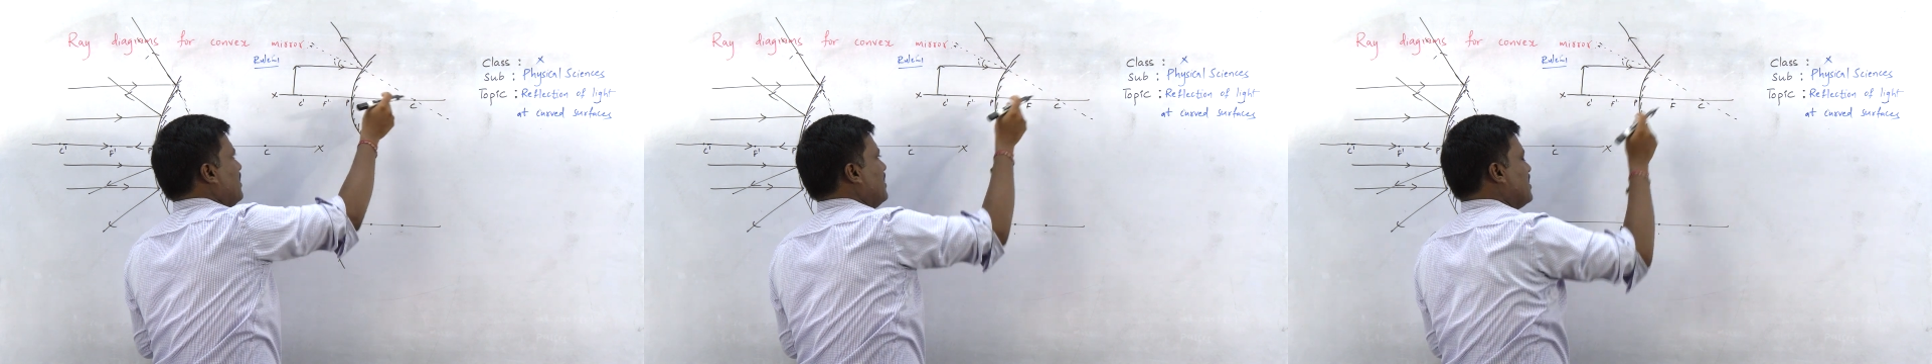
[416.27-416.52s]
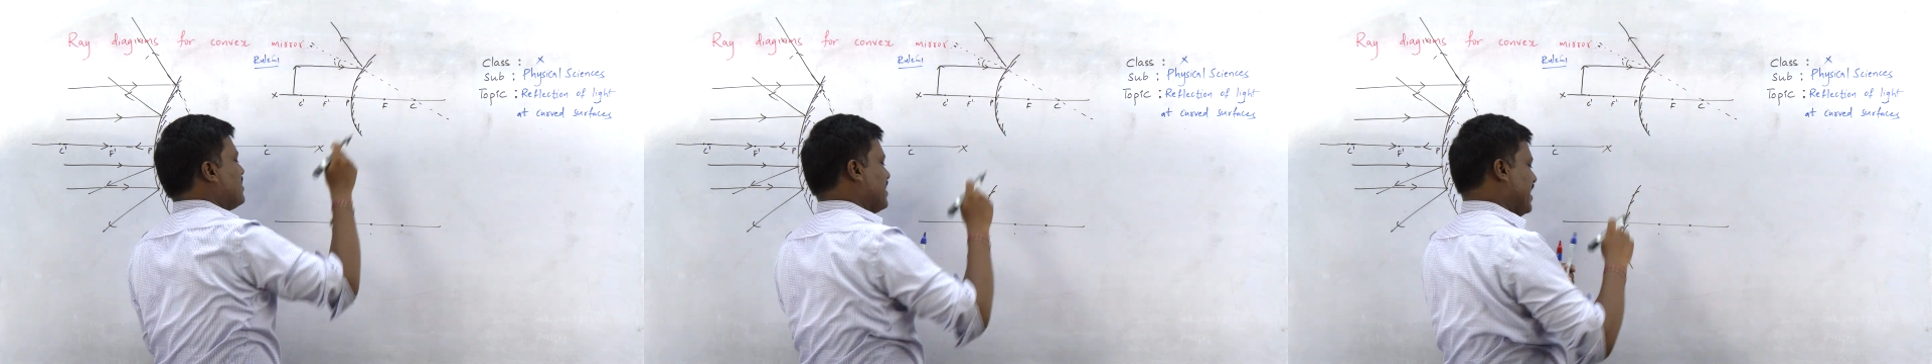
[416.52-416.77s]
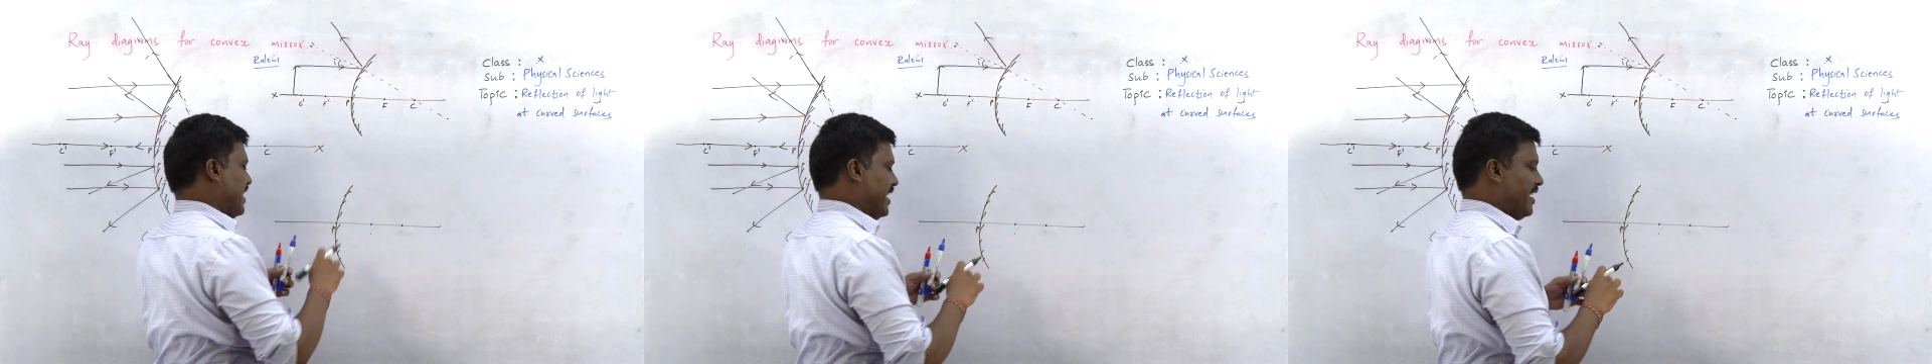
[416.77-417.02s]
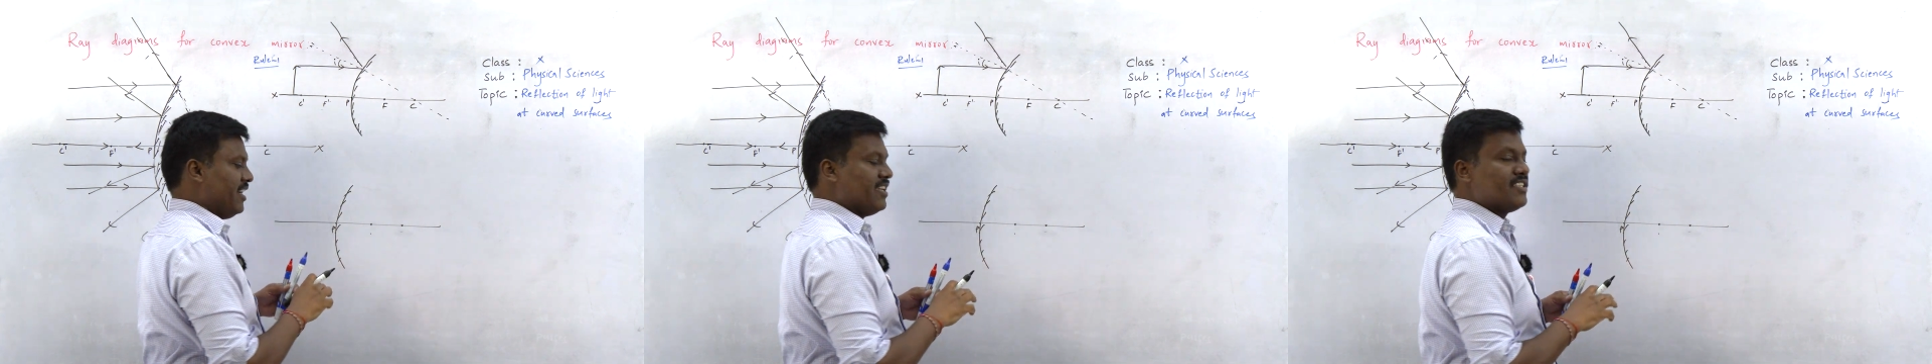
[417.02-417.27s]
this
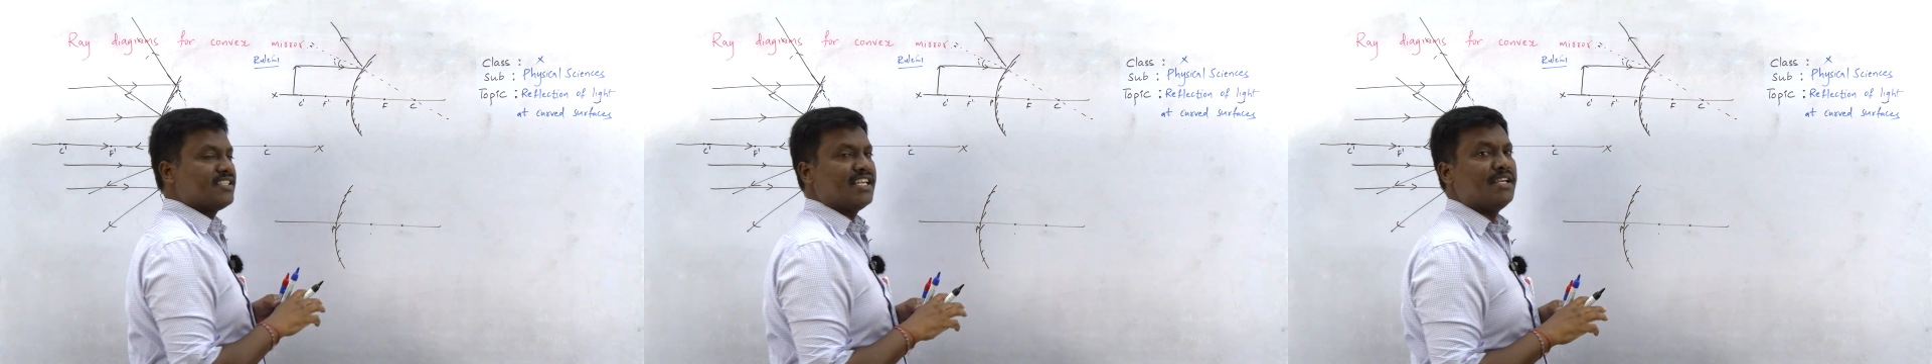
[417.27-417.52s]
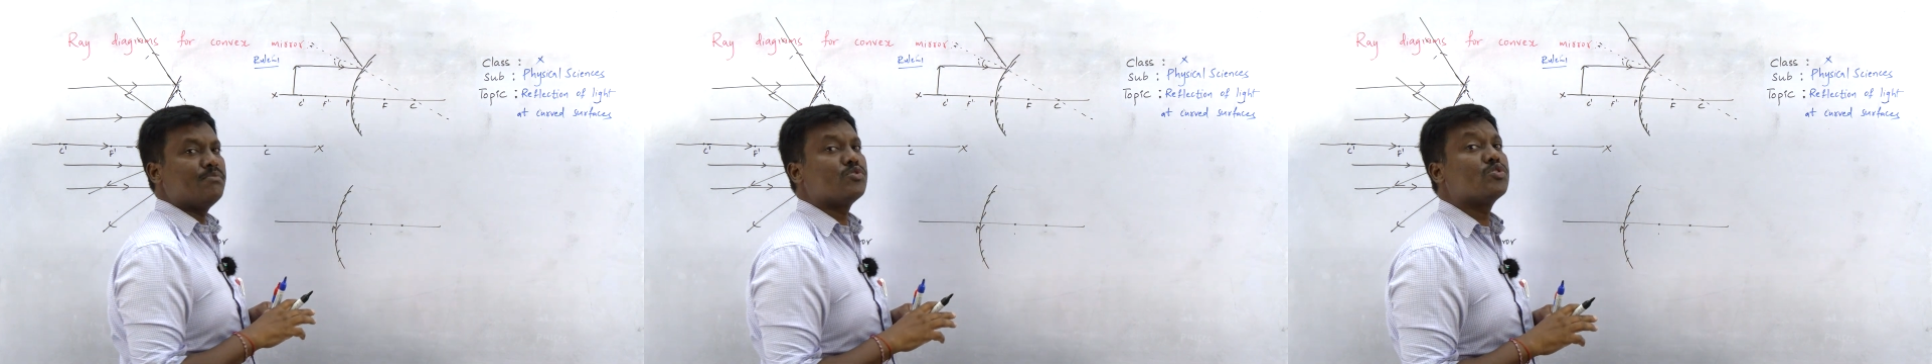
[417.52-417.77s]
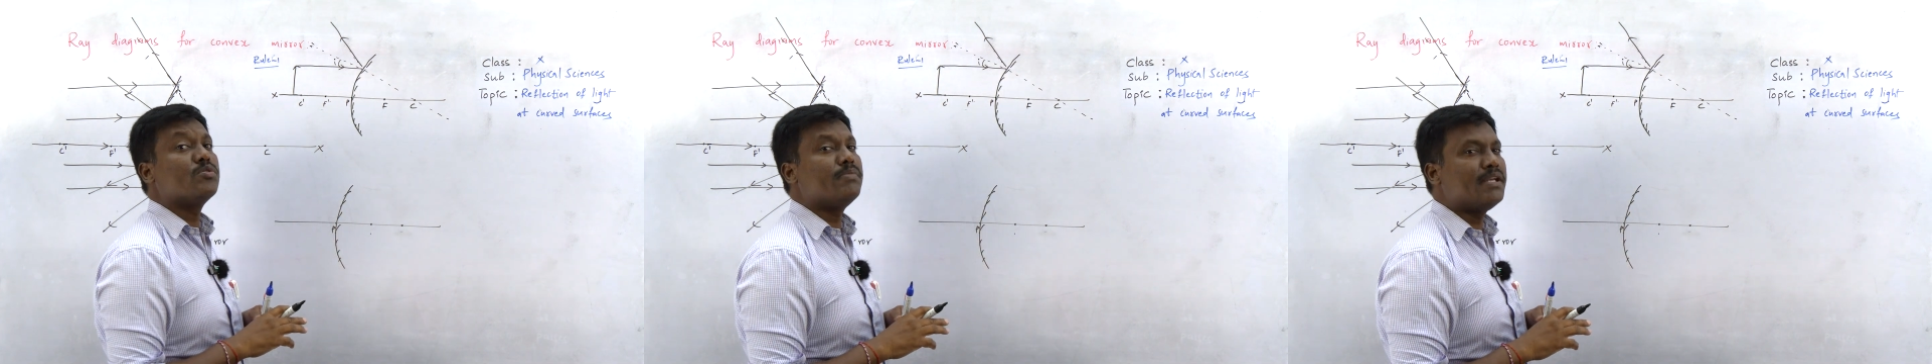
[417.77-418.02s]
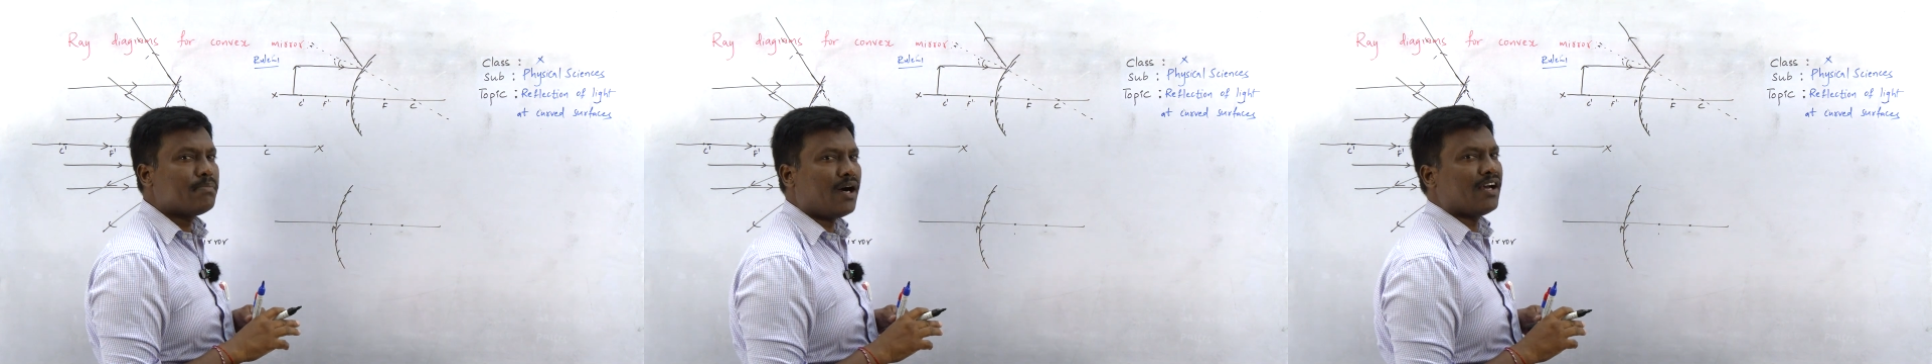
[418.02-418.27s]
ray seems to
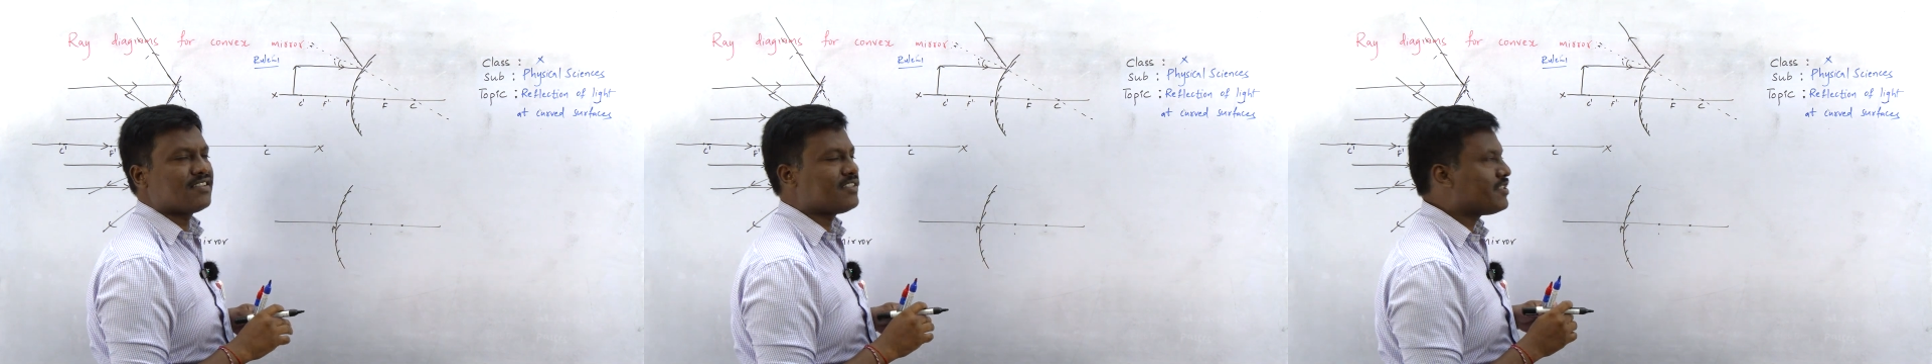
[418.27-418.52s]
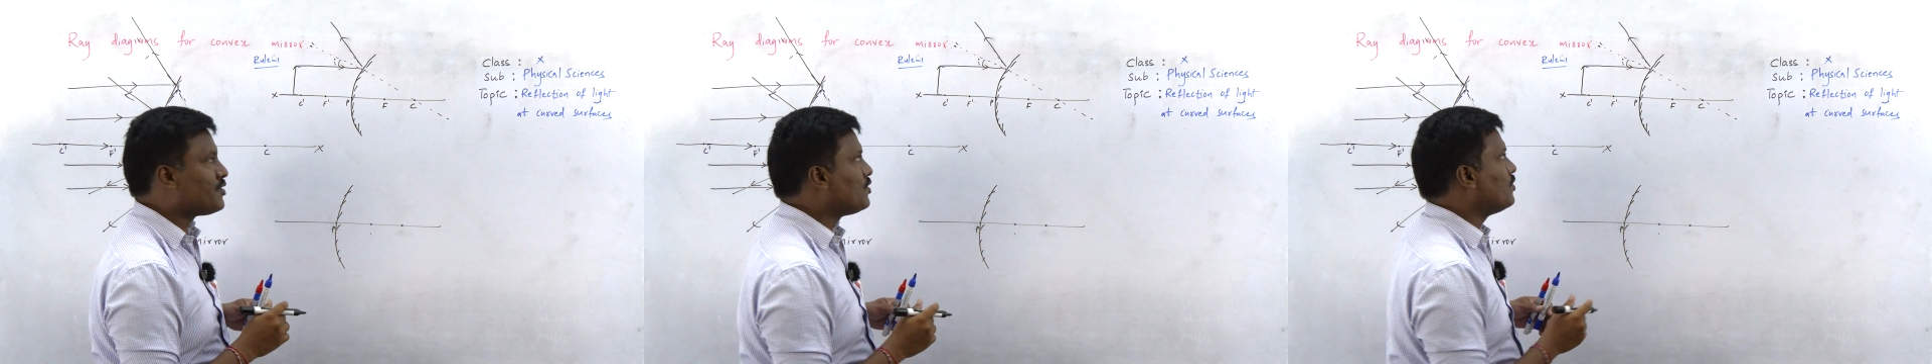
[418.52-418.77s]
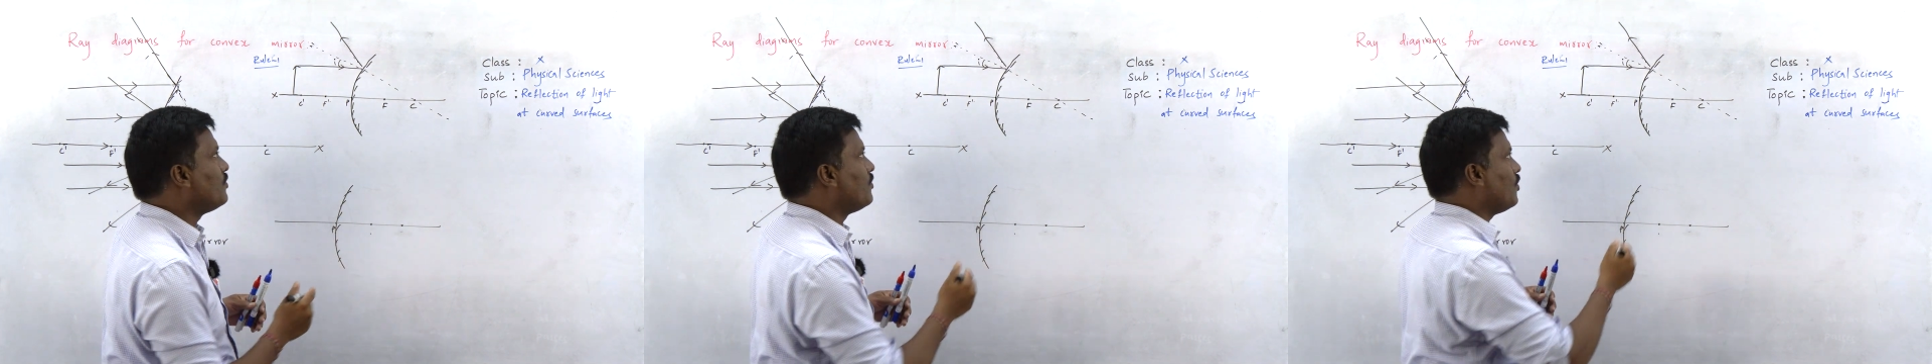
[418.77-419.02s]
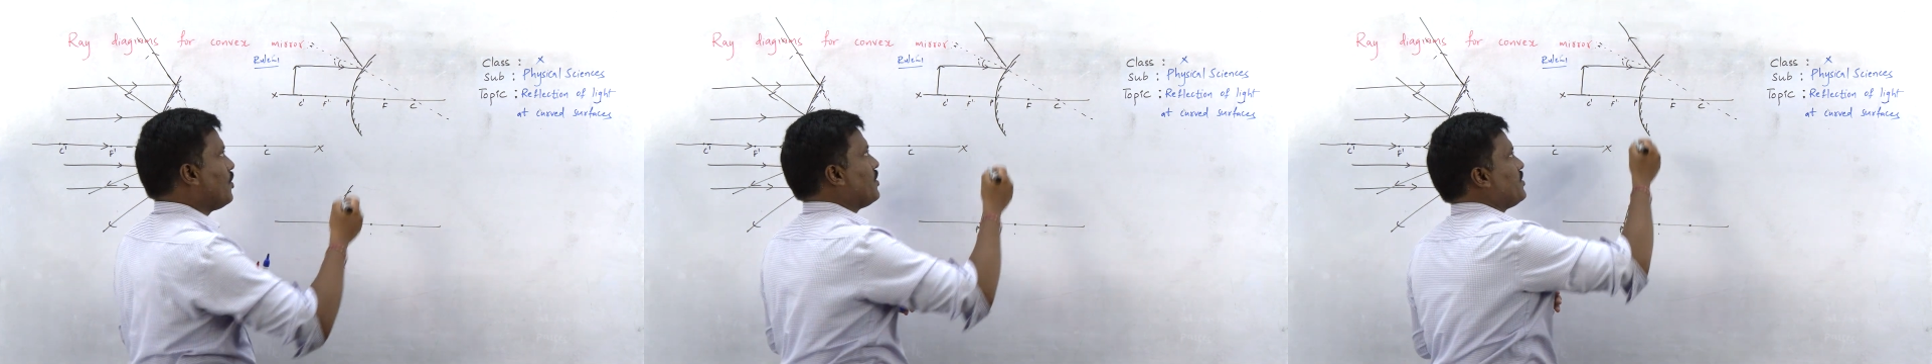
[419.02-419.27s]
be passes through
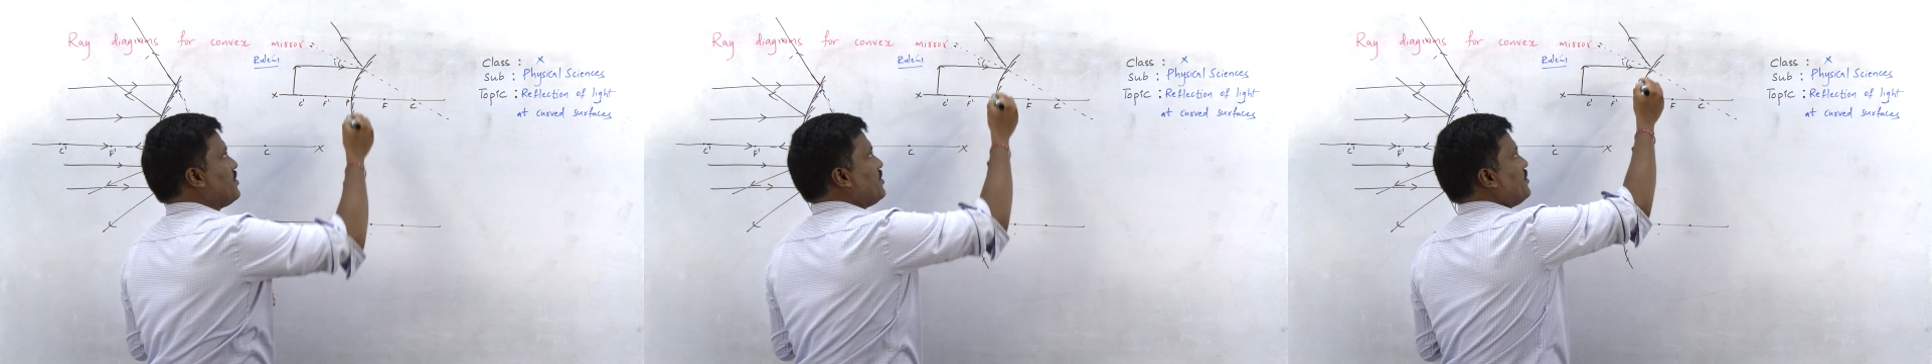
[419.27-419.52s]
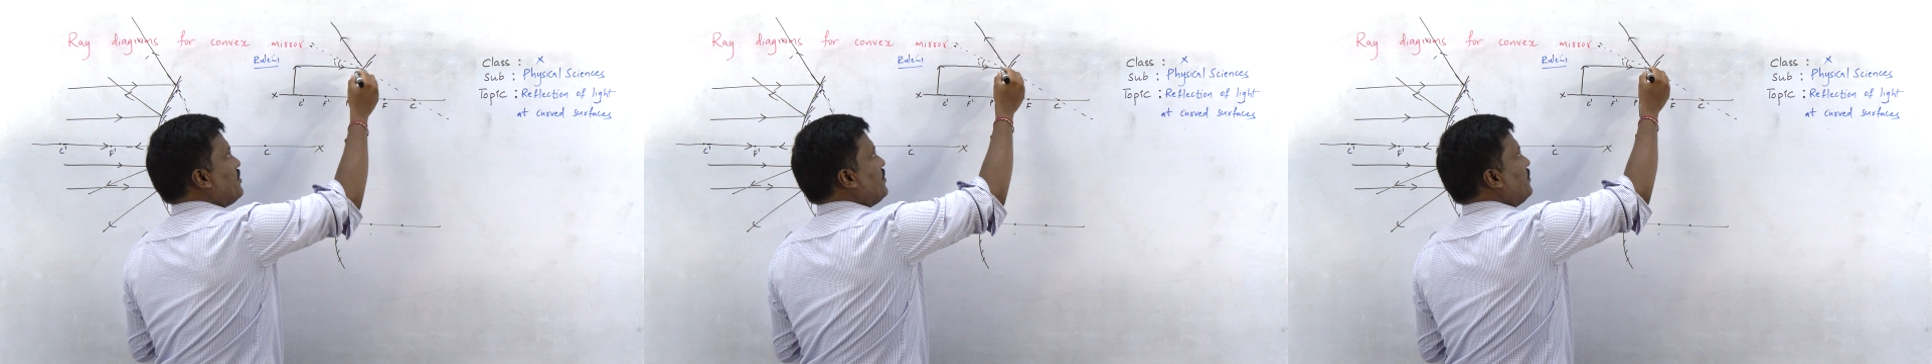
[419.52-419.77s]
focus.